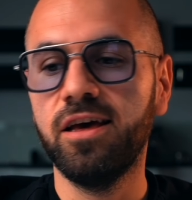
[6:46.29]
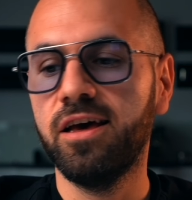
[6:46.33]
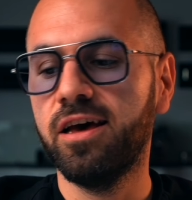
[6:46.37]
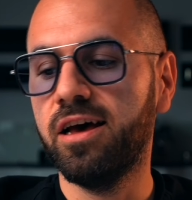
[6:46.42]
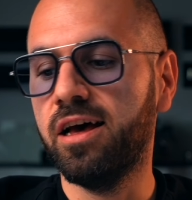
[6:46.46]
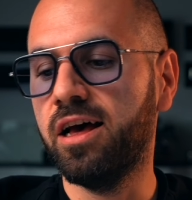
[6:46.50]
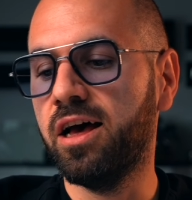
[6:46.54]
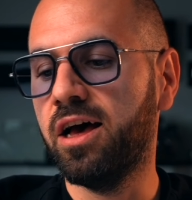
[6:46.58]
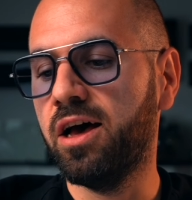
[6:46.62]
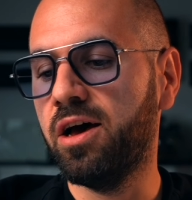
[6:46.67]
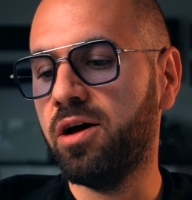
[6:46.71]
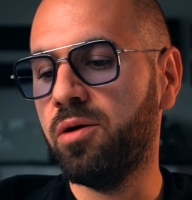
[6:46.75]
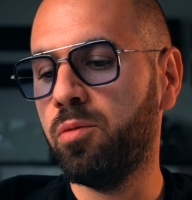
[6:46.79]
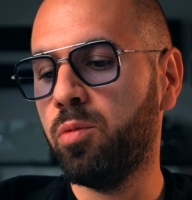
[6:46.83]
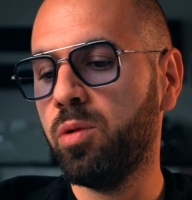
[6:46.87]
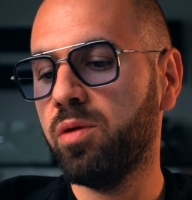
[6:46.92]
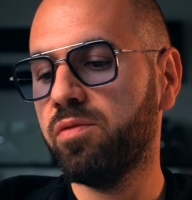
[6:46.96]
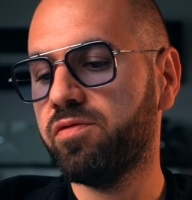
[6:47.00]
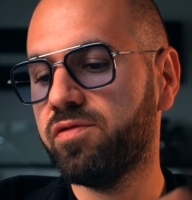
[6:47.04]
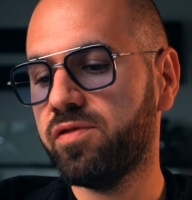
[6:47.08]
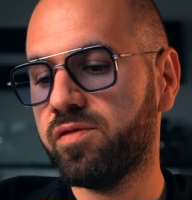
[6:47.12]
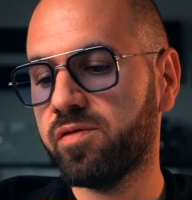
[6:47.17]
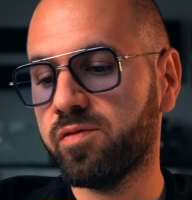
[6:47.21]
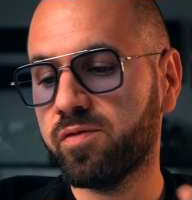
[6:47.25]
Uh,
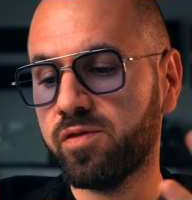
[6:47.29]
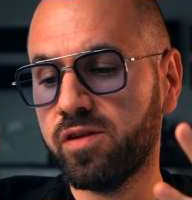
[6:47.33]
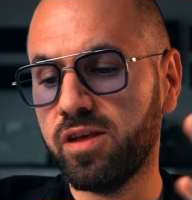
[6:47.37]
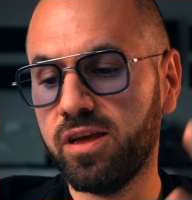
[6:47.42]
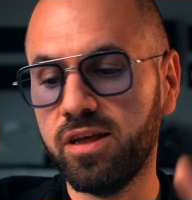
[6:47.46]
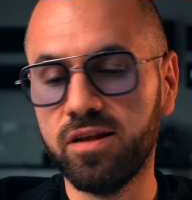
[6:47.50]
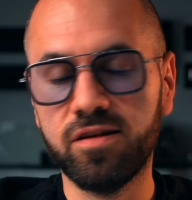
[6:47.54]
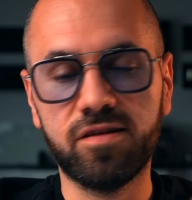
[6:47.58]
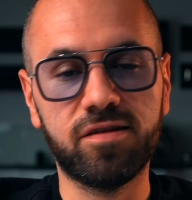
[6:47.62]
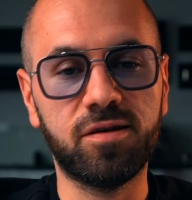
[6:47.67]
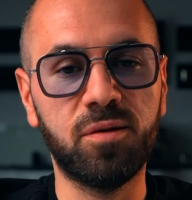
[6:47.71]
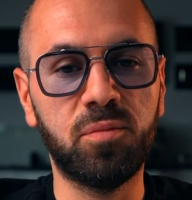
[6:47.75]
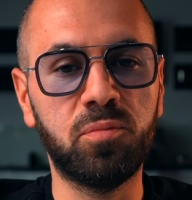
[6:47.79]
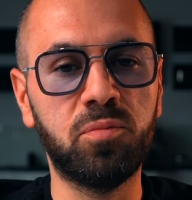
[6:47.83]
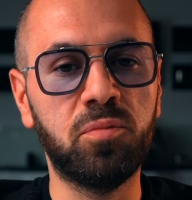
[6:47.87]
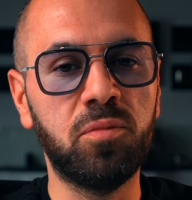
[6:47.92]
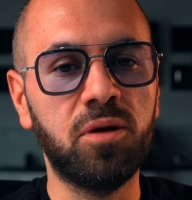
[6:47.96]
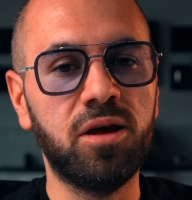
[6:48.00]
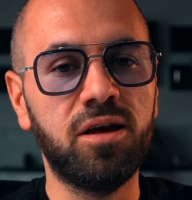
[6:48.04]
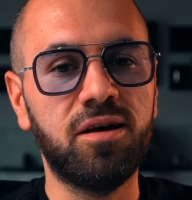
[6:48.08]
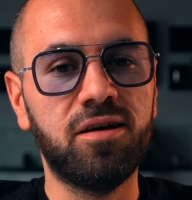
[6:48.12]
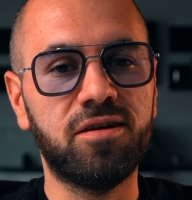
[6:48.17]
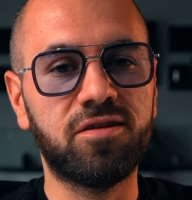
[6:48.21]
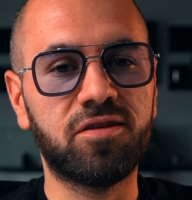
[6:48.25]
we've seen some
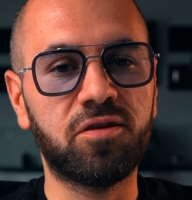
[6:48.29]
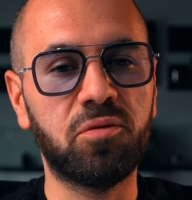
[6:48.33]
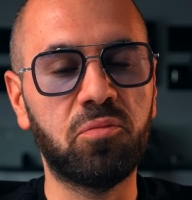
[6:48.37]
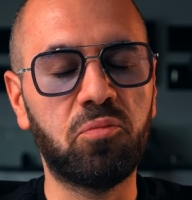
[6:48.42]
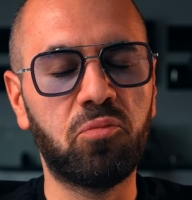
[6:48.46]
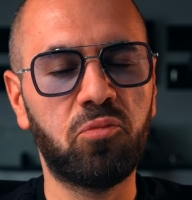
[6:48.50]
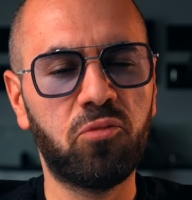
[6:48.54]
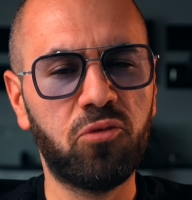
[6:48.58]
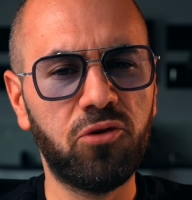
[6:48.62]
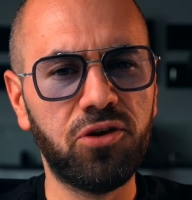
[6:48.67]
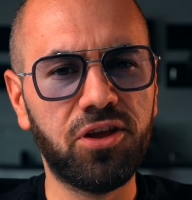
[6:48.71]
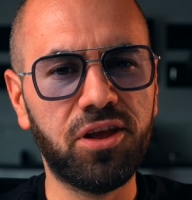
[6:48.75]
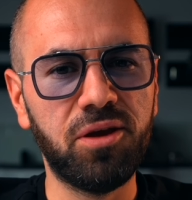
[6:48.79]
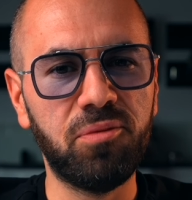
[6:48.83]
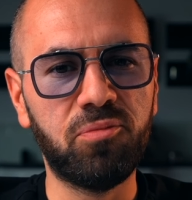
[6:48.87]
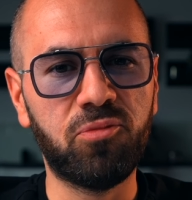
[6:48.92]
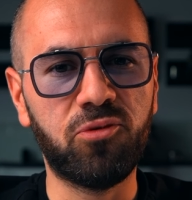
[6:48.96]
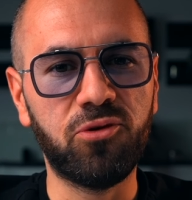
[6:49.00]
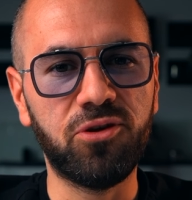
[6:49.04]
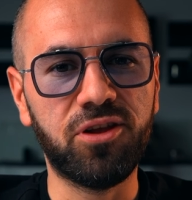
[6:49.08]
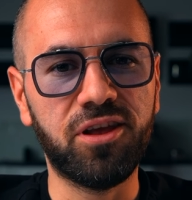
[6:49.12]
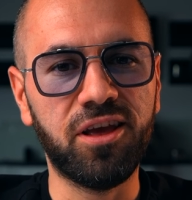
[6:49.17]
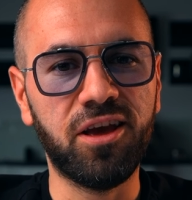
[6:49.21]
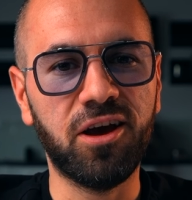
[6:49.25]
some pretty,
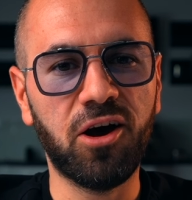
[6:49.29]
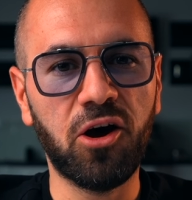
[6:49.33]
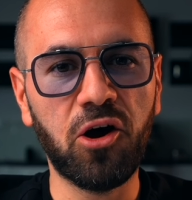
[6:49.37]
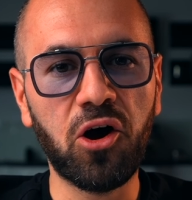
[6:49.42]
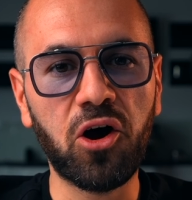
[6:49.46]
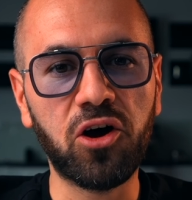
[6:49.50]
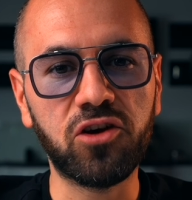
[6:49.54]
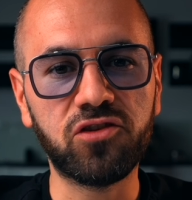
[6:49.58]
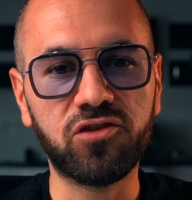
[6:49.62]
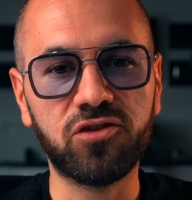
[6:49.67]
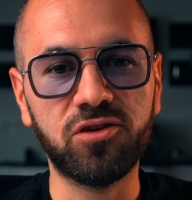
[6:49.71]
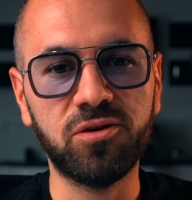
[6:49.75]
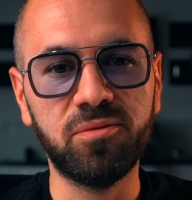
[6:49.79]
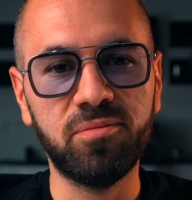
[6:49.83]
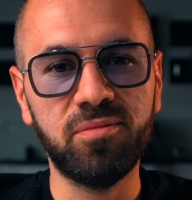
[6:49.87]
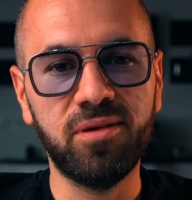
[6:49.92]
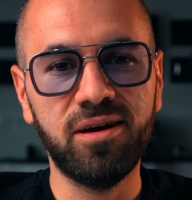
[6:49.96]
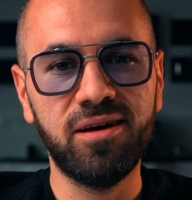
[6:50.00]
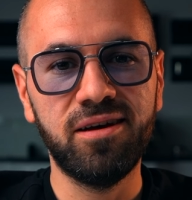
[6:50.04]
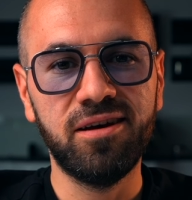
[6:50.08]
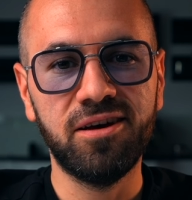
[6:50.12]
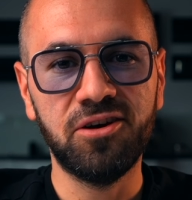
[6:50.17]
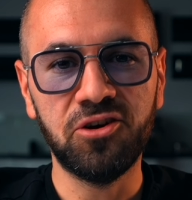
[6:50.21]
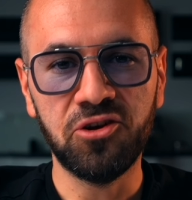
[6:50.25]
pretty awesome
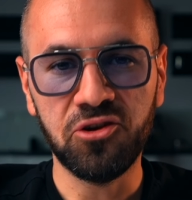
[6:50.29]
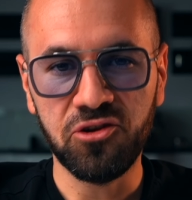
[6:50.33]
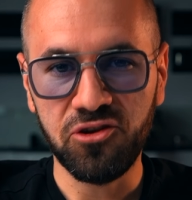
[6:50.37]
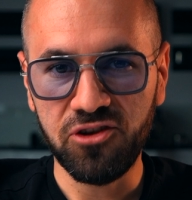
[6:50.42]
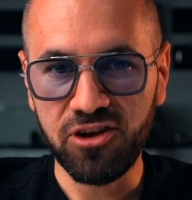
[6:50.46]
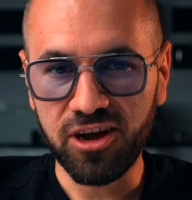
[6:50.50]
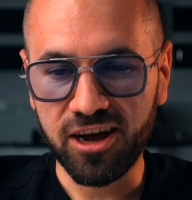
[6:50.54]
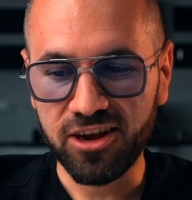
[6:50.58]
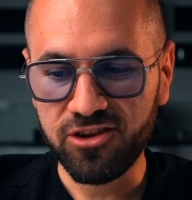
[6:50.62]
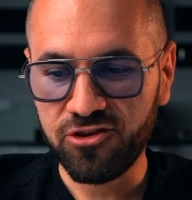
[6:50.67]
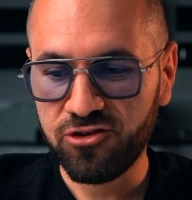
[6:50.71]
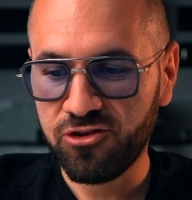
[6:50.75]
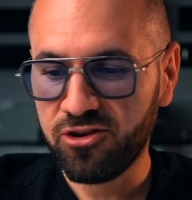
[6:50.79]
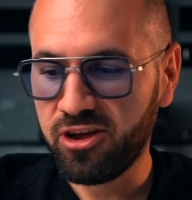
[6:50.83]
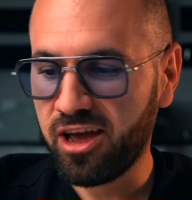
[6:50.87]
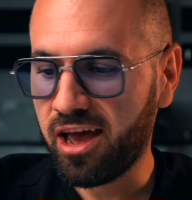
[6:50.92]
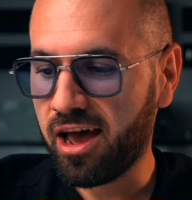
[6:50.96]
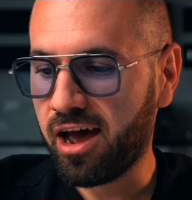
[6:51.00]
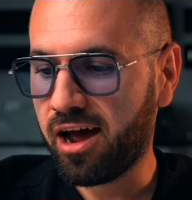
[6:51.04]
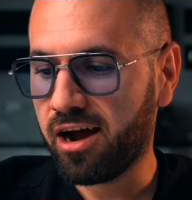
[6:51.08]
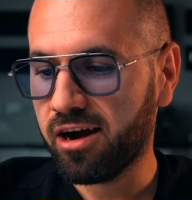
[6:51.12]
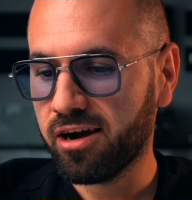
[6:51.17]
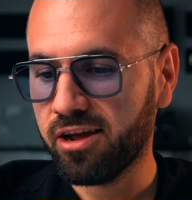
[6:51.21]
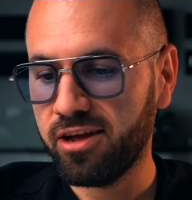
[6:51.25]
uh, Dutch
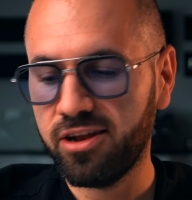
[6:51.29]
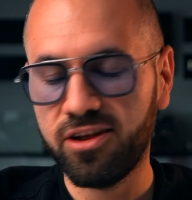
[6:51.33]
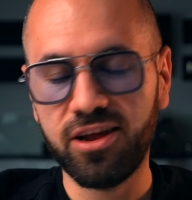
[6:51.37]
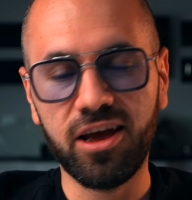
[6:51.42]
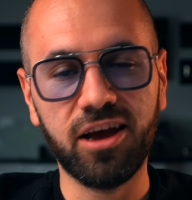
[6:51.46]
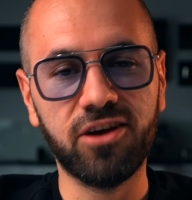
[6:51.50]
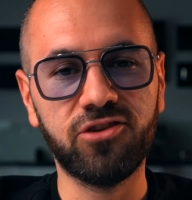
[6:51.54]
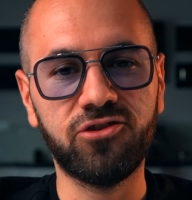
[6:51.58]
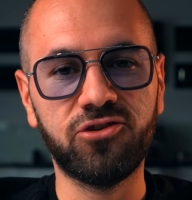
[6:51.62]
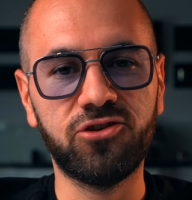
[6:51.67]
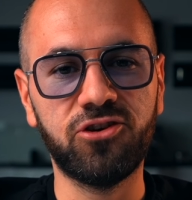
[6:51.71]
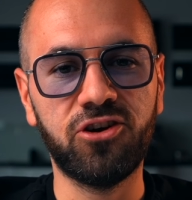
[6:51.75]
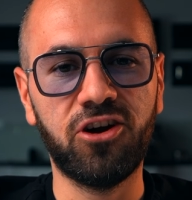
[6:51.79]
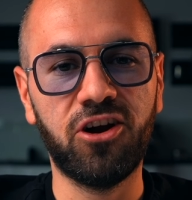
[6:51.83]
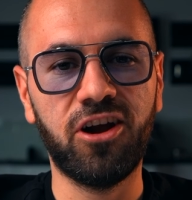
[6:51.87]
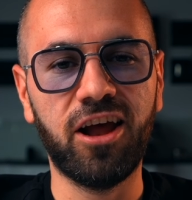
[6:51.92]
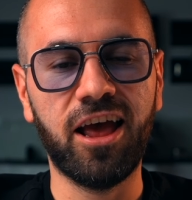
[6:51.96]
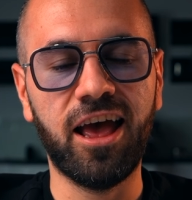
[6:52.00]
architecture.